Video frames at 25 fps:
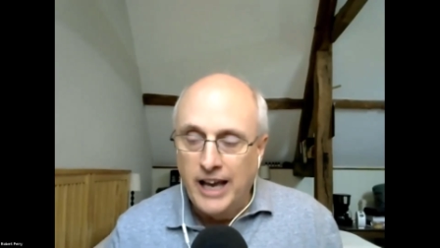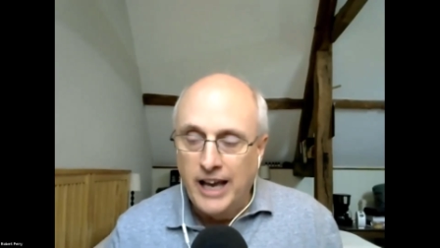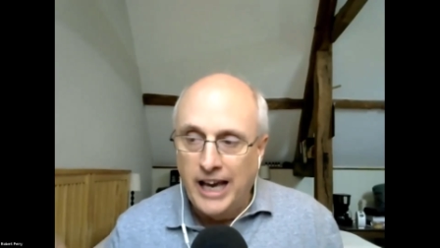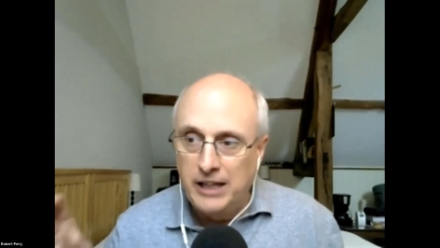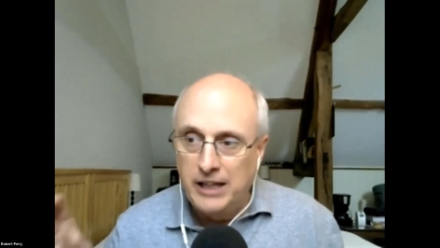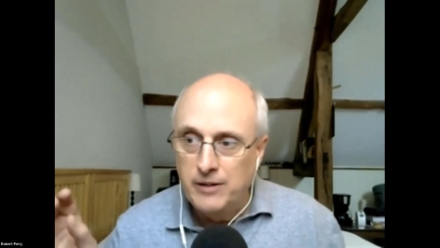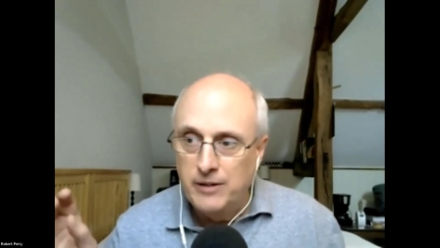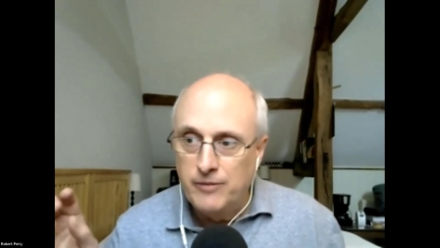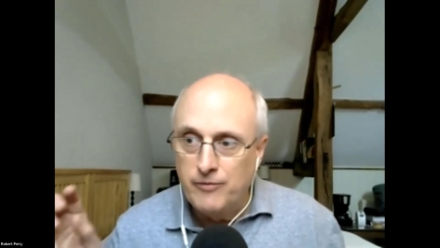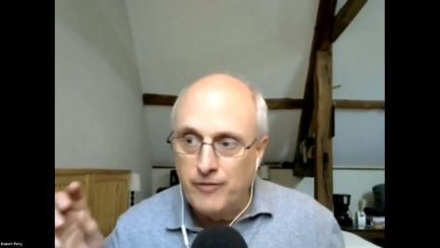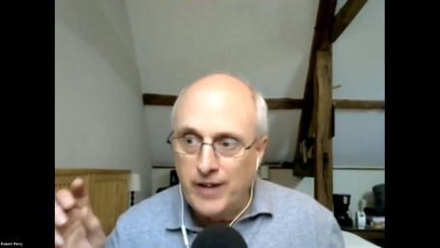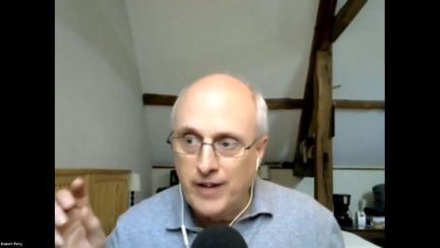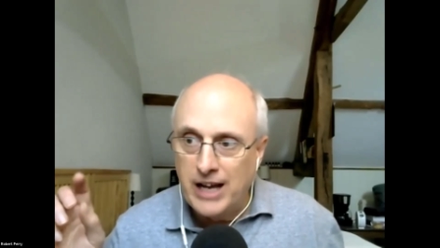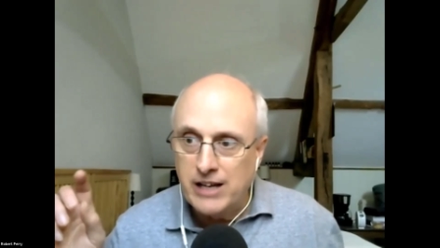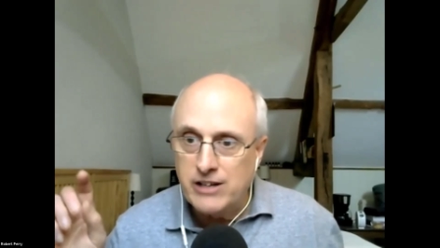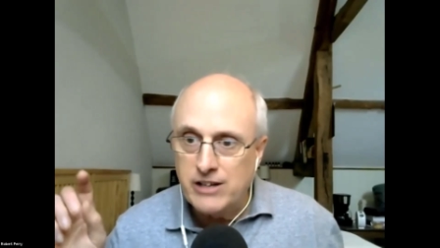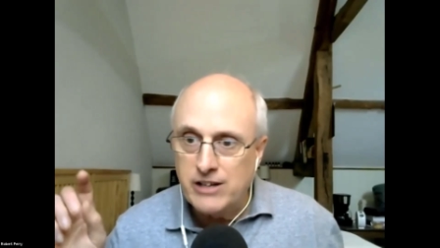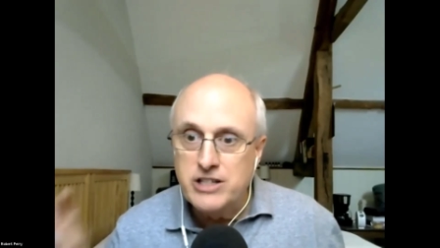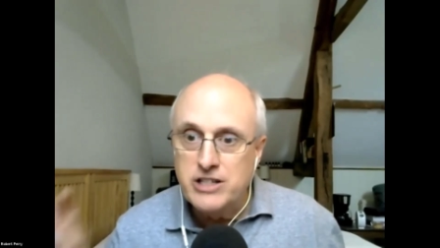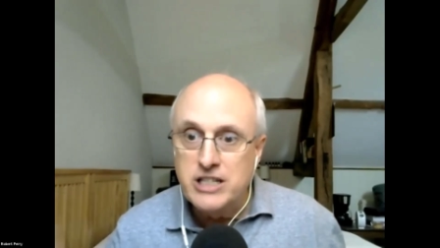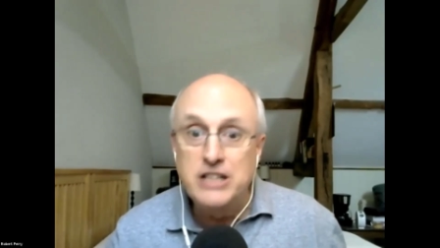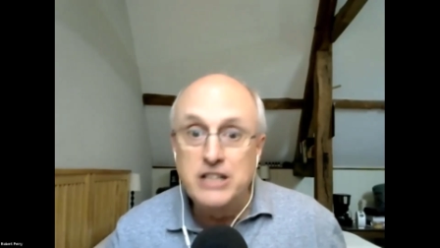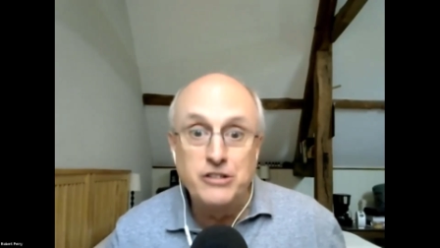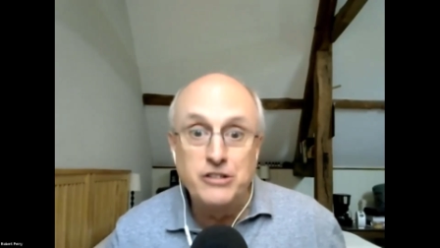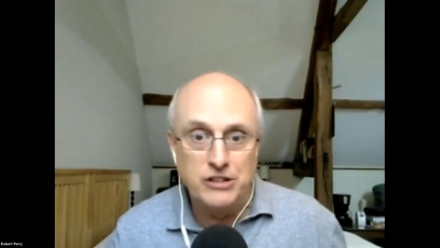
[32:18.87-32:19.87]
And in fact,
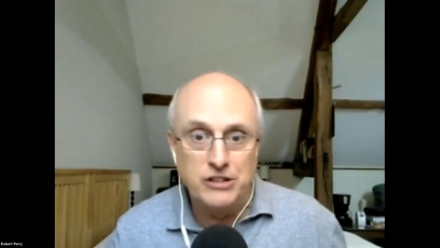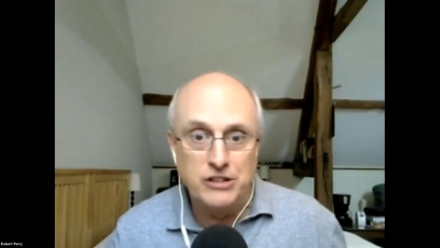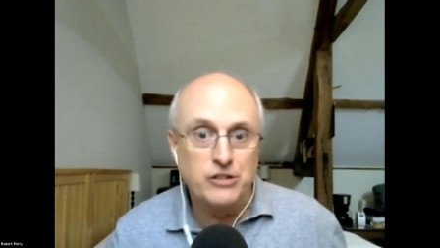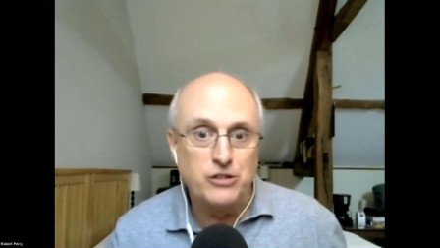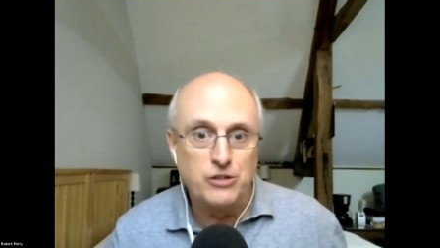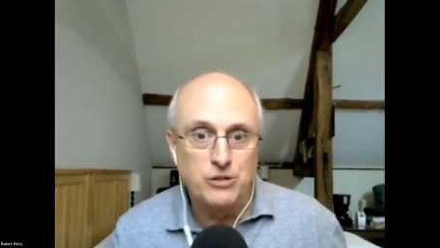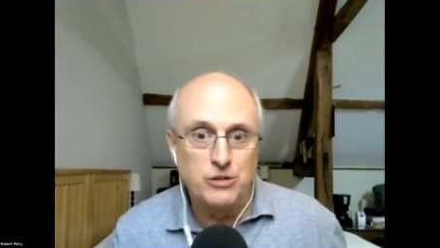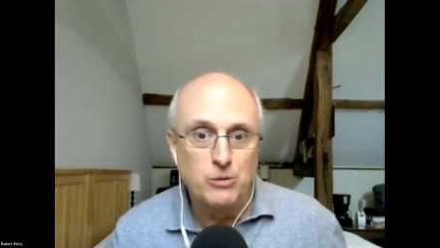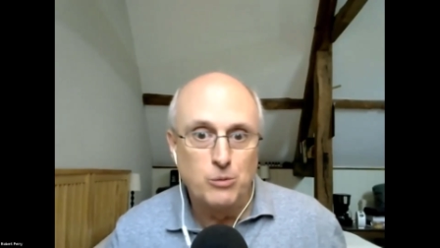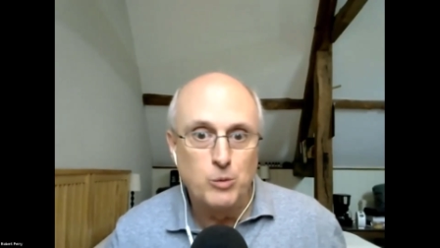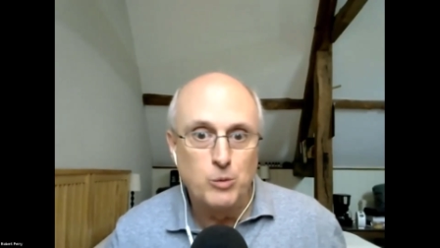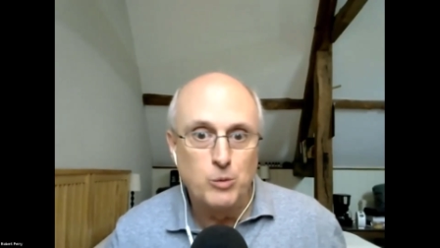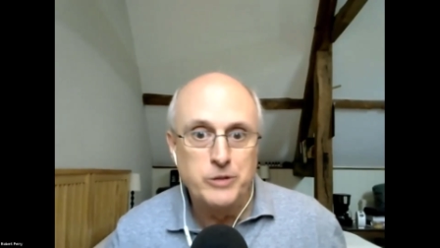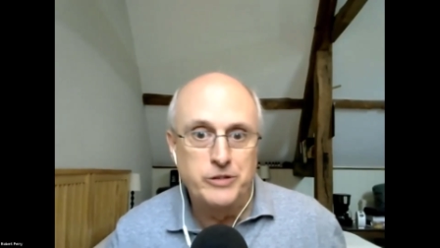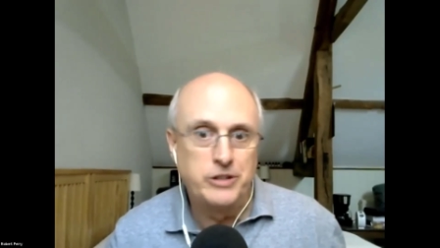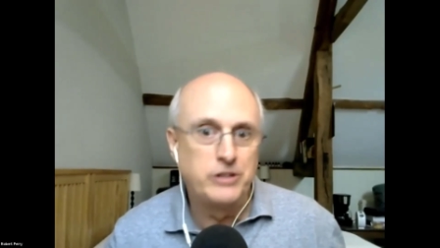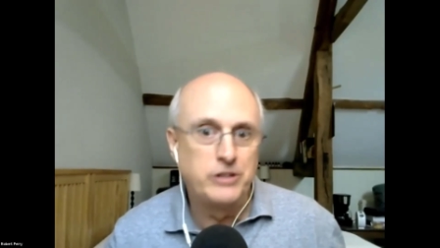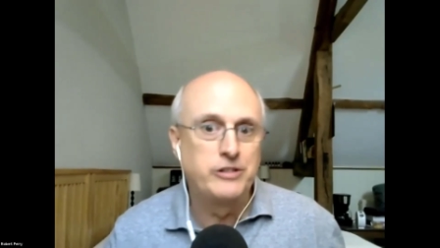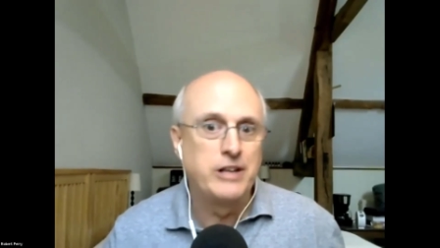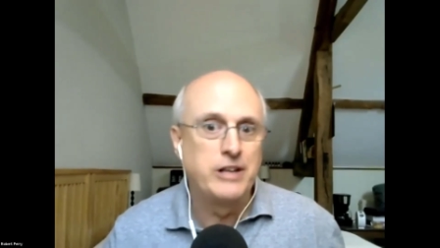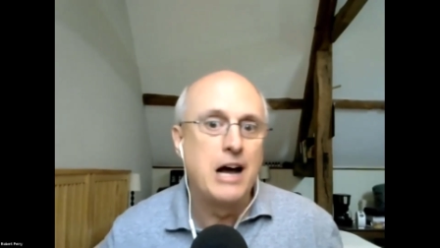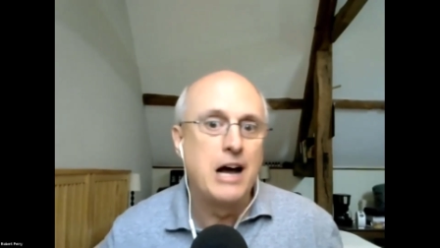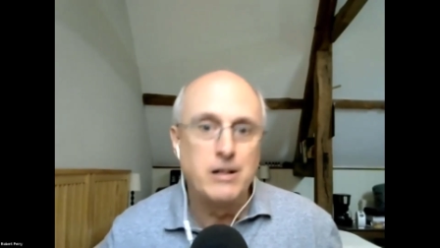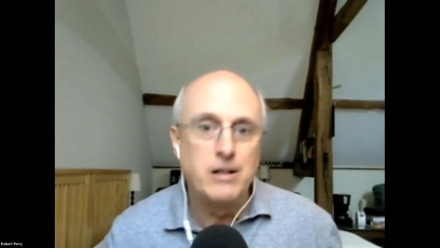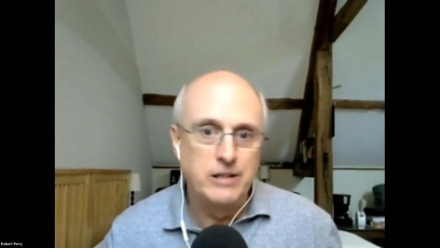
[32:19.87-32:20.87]
Jesus was
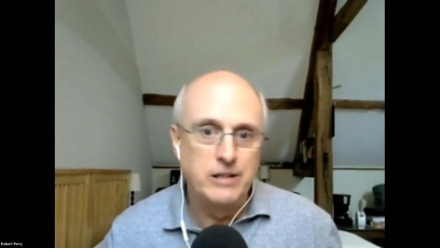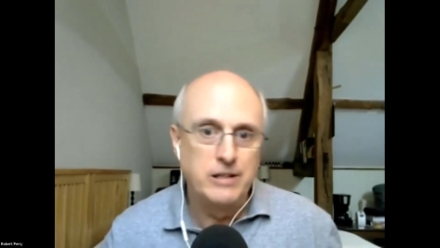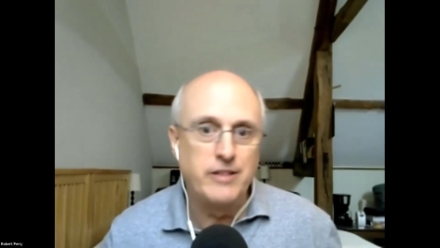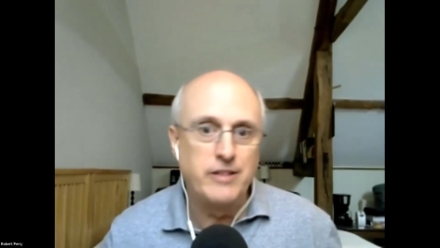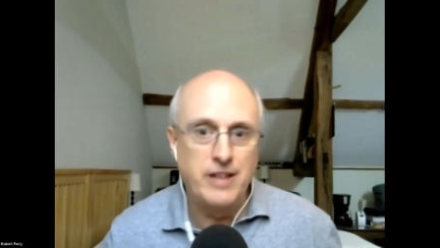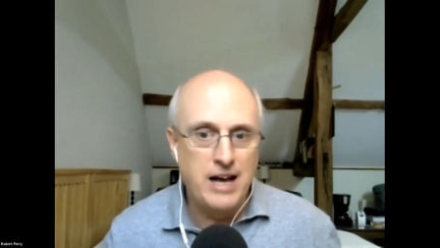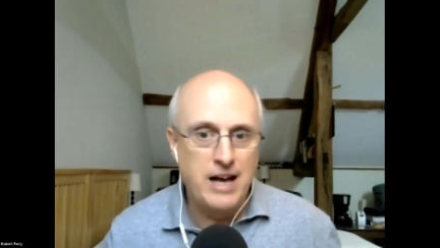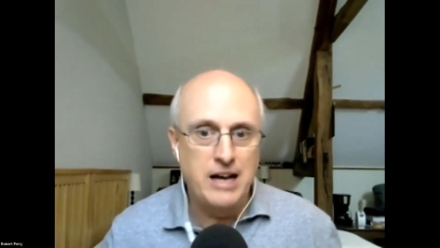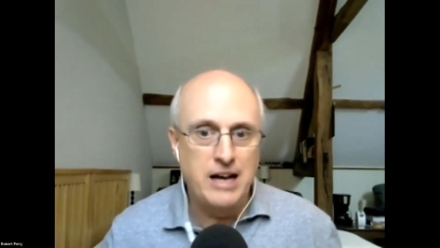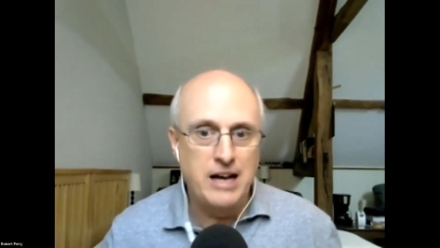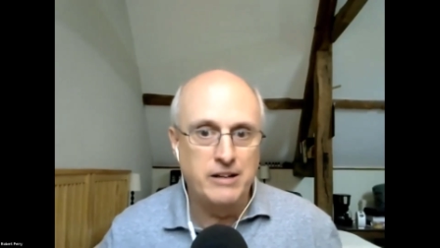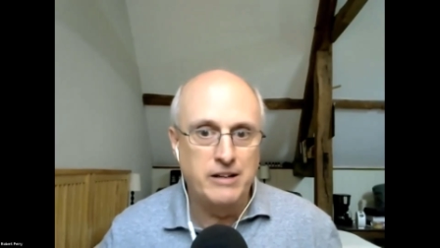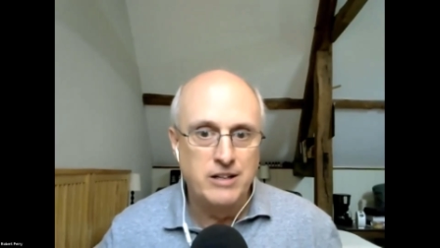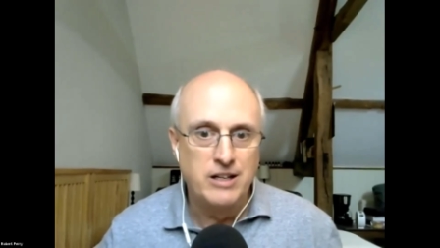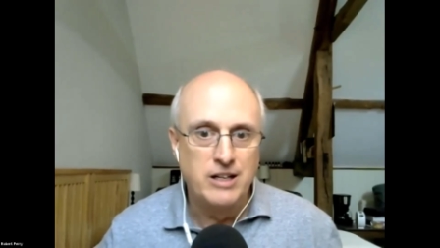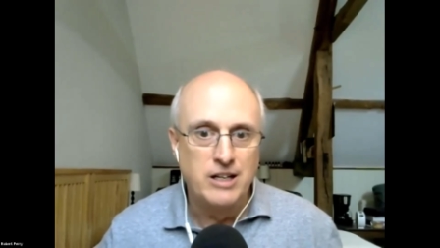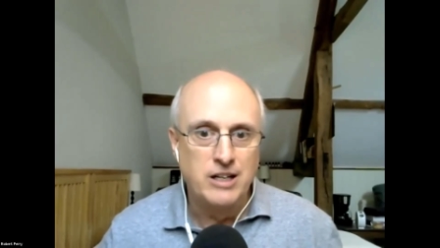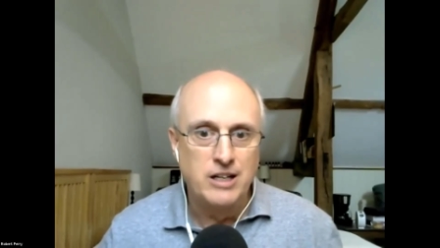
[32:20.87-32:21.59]
exactly that.